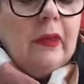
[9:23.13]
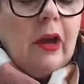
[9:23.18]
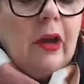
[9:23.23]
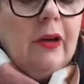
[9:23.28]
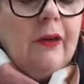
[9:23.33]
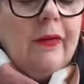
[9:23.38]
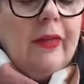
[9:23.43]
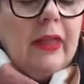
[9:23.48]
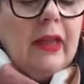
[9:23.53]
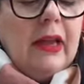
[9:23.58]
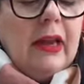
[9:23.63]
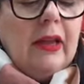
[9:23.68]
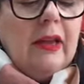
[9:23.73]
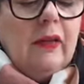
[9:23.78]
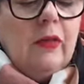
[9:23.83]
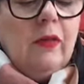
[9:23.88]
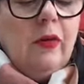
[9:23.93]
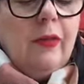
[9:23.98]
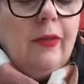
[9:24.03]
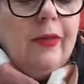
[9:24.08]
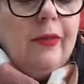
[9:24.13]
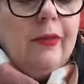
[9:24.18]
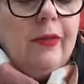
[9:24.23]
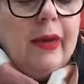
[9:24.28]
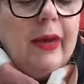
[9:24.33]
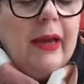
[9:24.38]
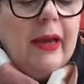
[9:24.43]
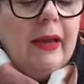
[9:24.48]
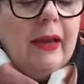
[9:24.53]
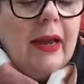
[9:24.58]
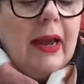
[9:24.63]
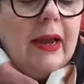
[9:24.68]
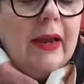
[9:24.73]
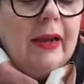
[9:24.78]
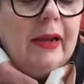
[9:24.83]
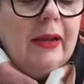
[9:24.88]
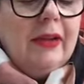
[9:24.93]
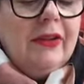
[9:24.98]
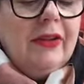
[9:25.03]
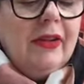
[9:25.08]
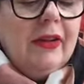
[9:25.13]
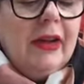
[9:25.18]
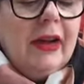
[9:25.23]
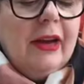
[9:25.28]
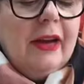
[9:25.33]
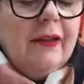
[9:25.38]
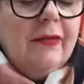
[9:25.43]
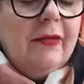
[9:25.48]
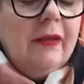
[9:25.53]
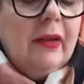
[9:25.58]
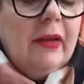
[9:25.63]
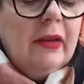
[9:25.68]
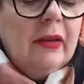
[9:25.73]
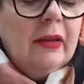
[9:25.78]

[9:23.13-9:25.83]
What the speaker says: over the next warp thread, and it'll just kind of